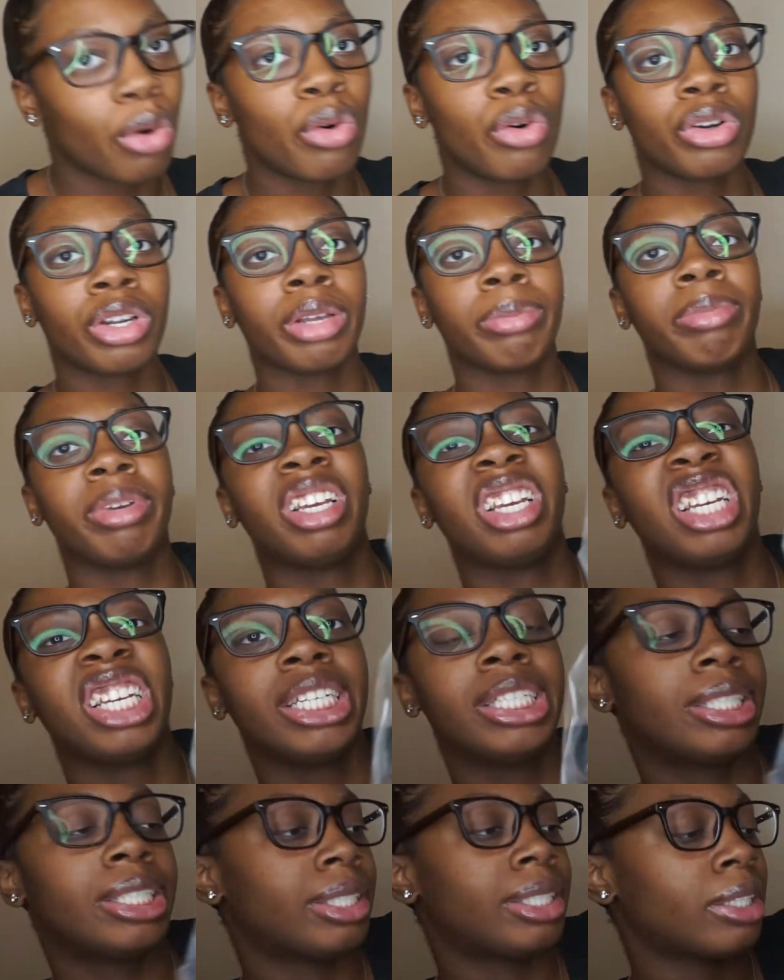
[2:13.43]
ordered
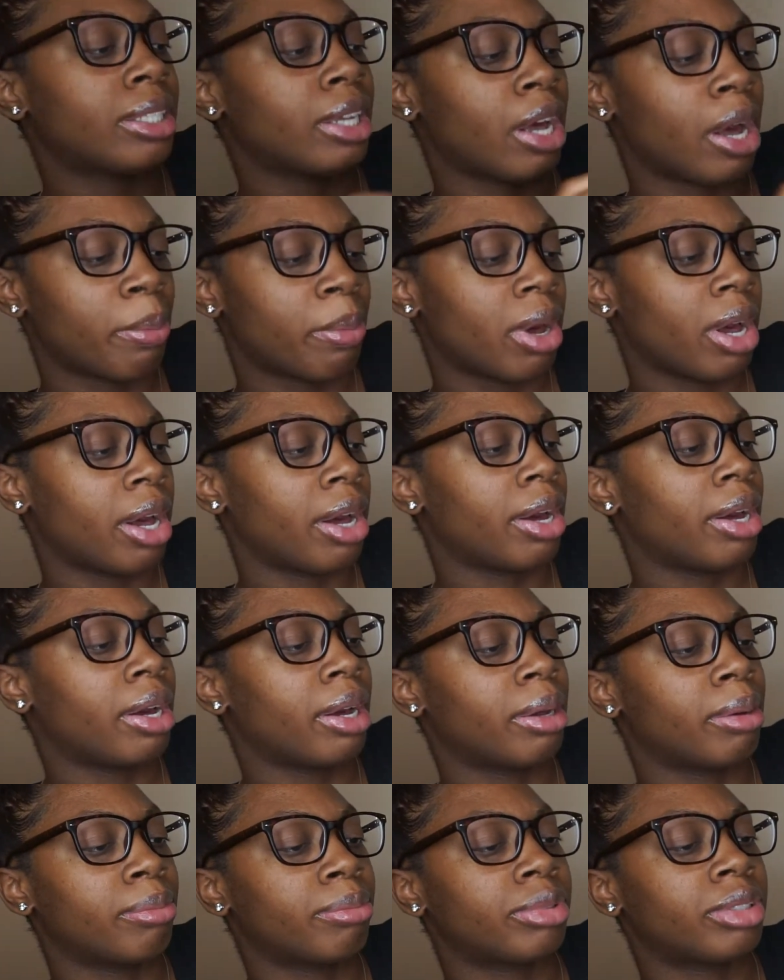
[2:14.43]
me some
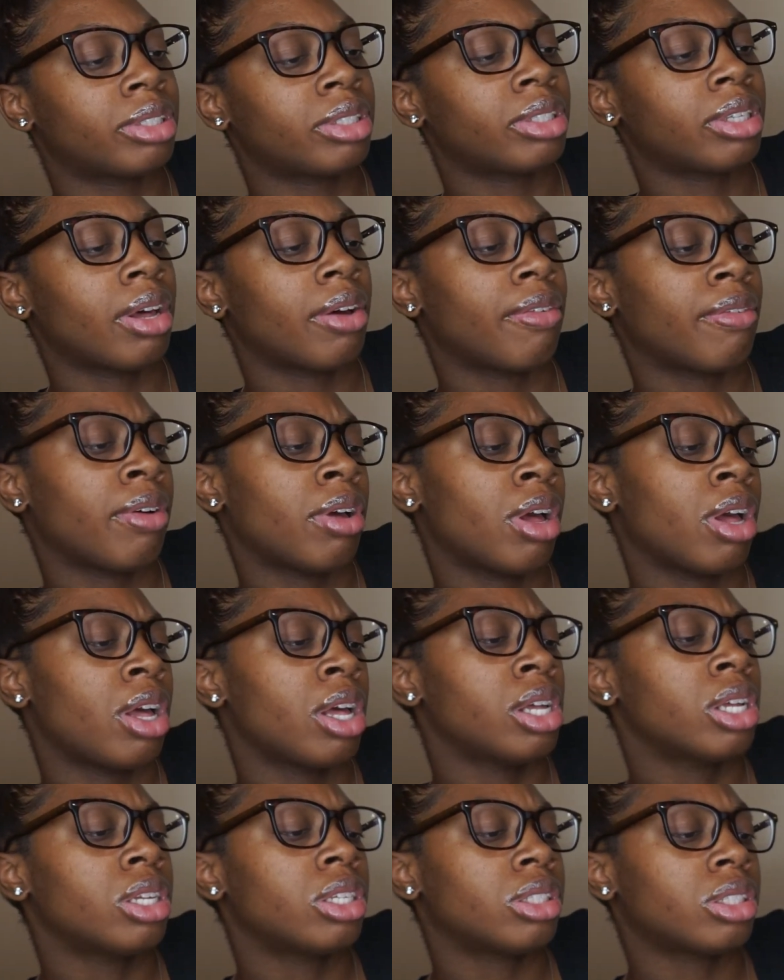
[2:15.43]
um, some
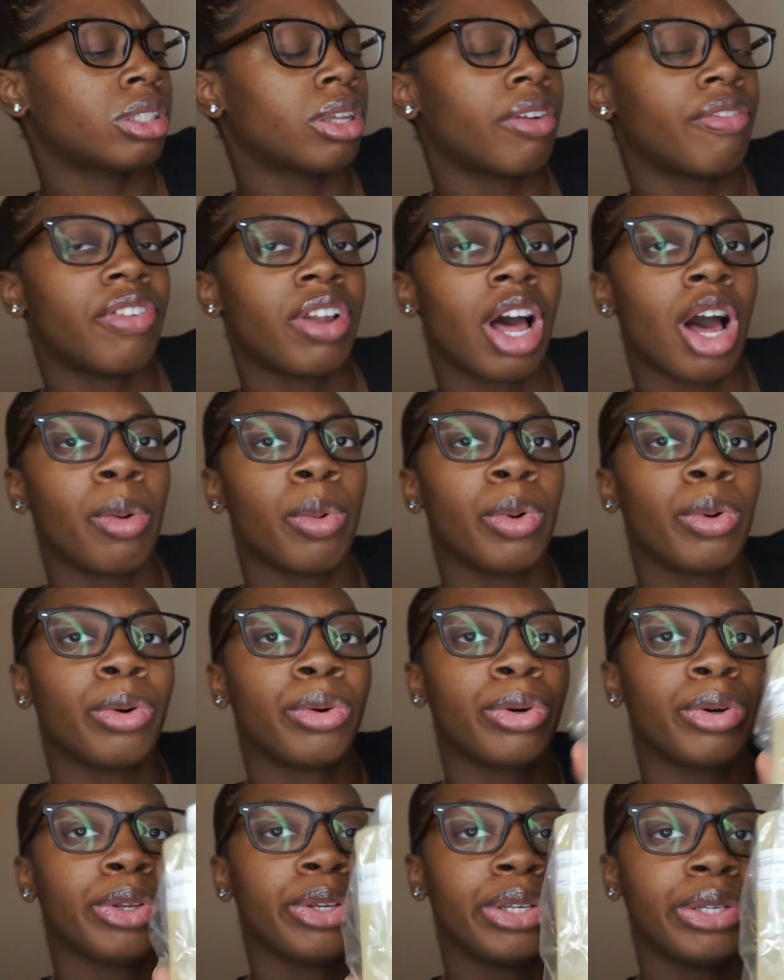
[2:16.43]
sunflower
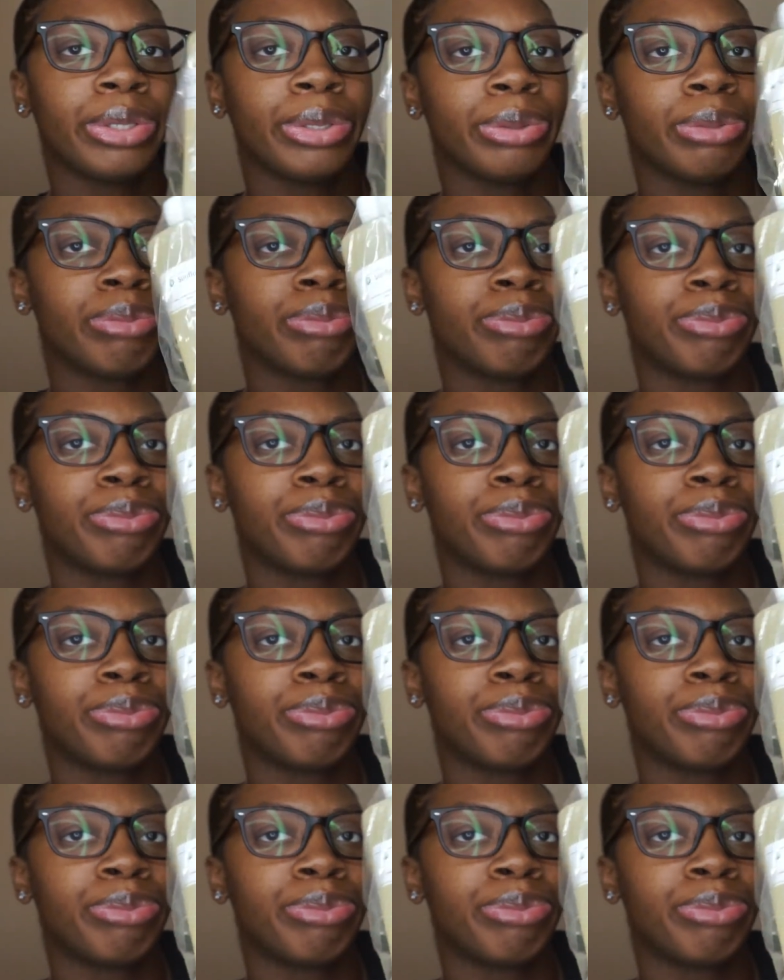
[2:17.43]
oil.